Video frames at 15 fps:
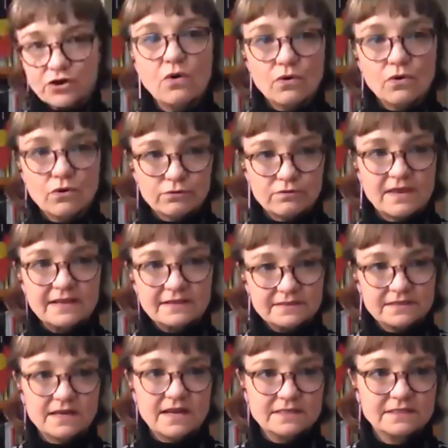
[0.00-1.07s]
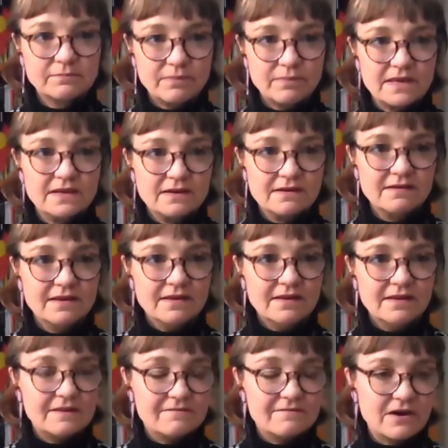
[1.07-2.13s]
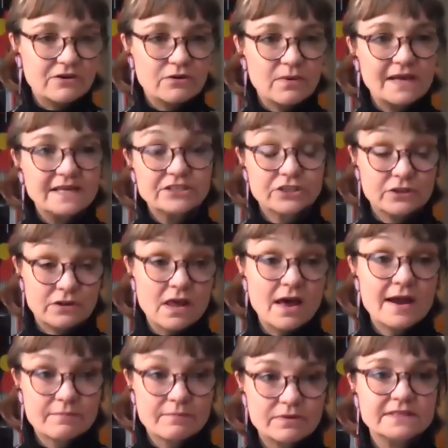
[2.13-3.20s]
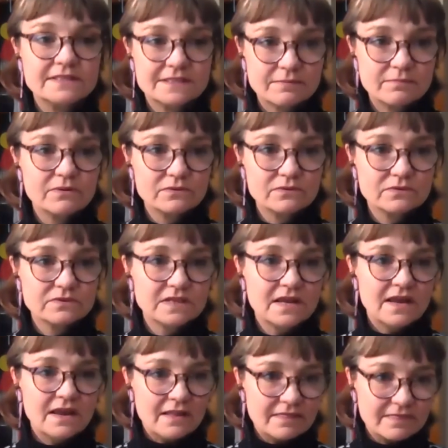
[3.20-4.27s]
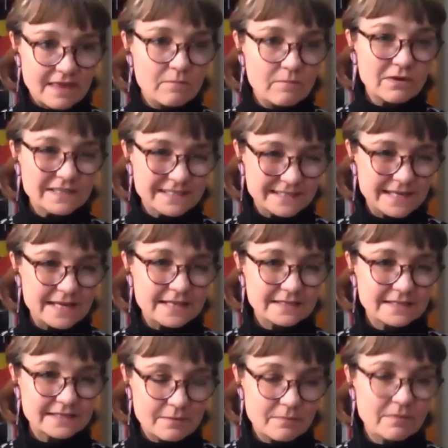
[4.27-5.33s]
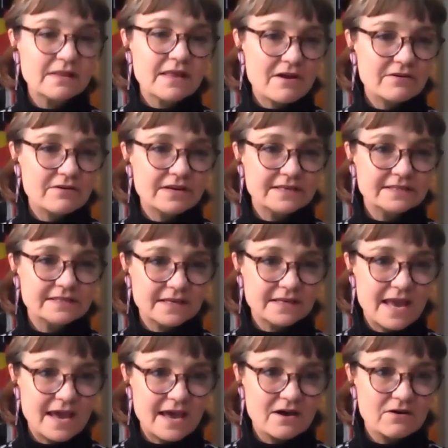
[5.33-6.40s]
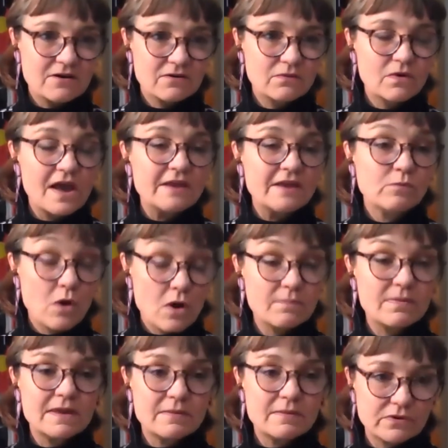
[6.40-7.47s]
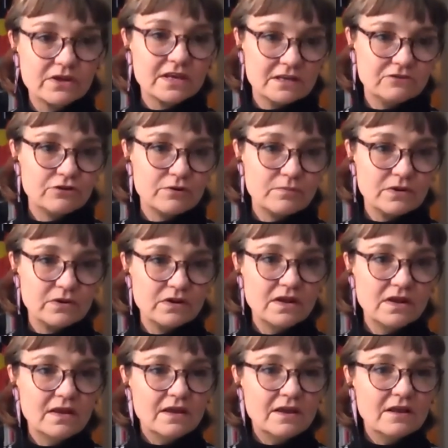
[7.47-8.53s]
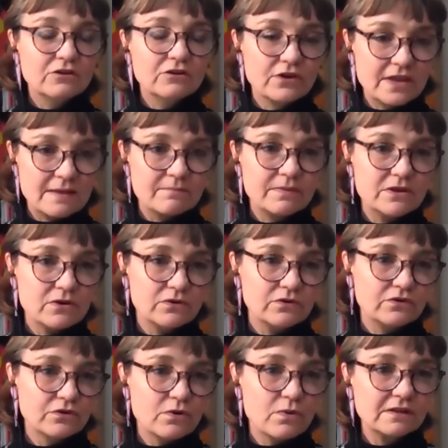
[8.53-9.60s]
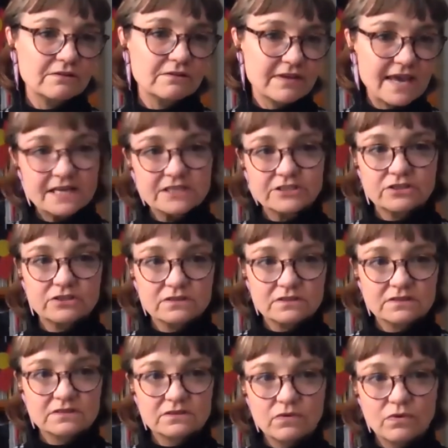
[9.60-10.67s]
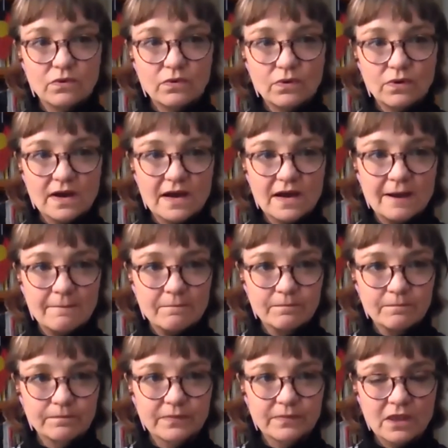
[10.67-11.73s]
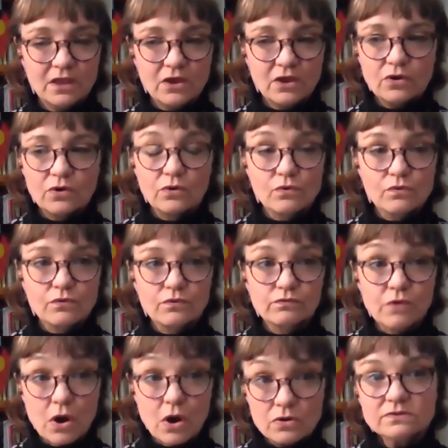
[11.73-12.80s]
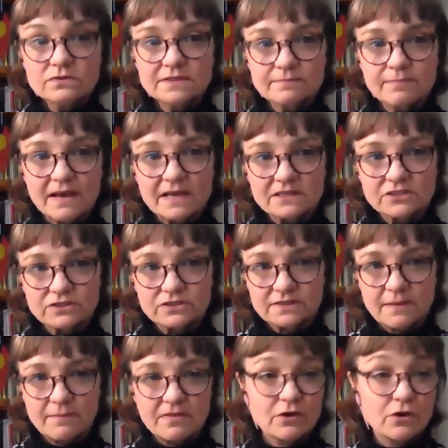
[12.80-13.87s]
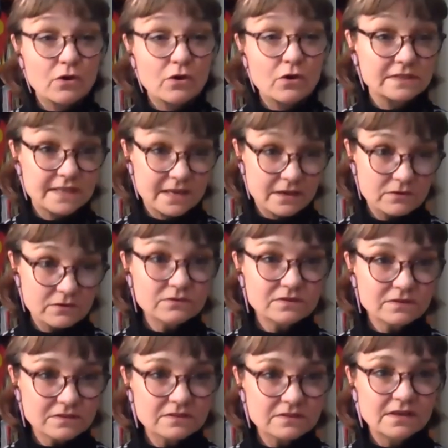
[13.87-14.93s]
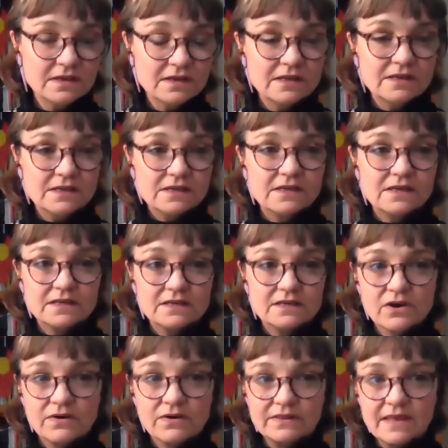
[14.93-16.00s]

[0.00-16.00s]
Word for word: core things that underpin evaluation like principles, then we see the similarities in how and what people can contribute, looking beyond qualifications mm. or um, or roles, but to some of the core skills. Yeah, thanks,